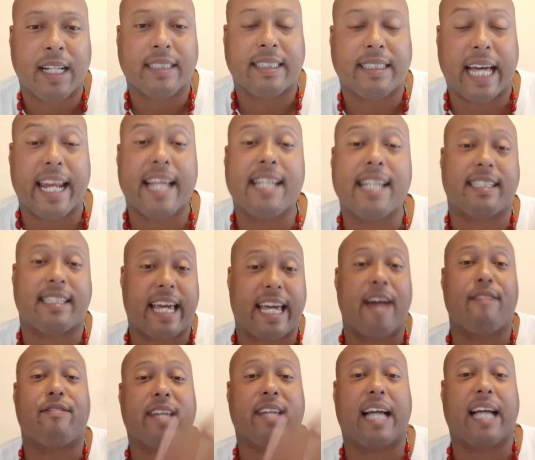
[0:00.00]
That is
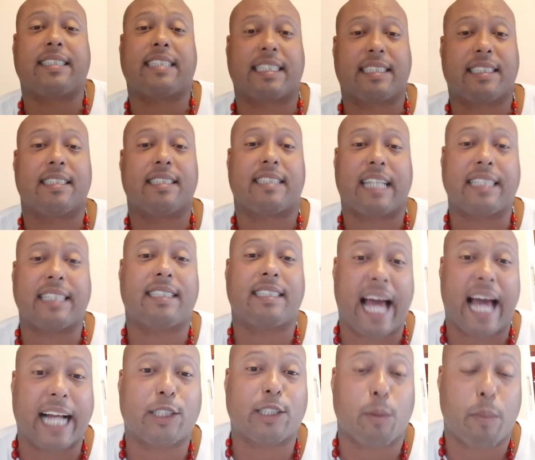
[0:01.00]
Kevin. Yes, that's the
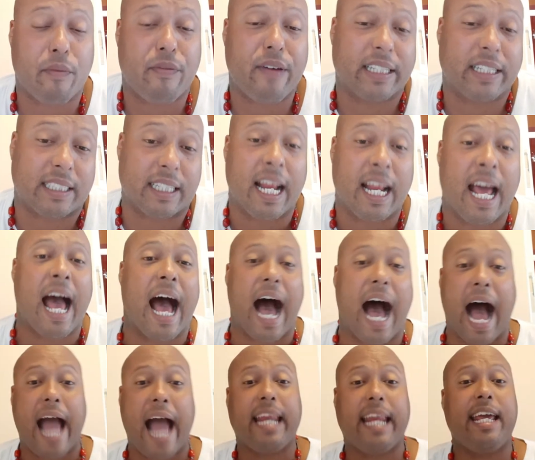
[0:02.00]
actual profession.
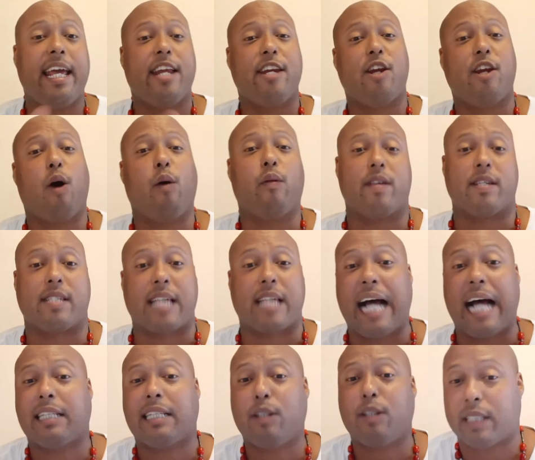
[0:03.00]
I didn't know this.
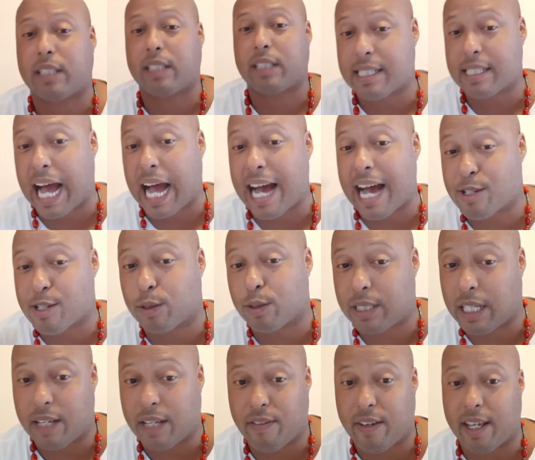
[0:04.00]
I thought these guys on
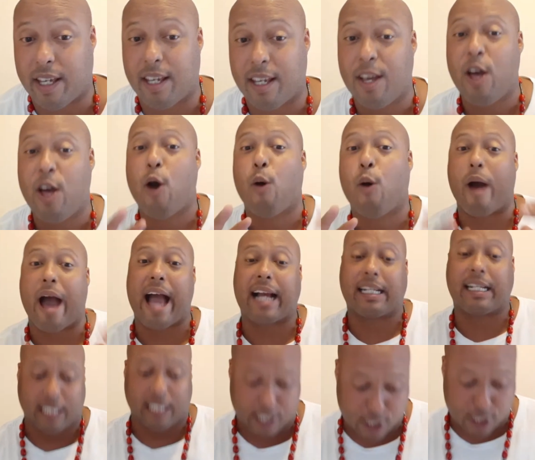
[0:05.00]
TV were
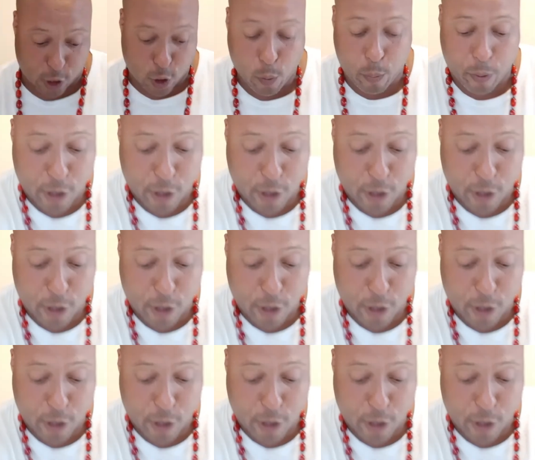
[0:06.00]
actually super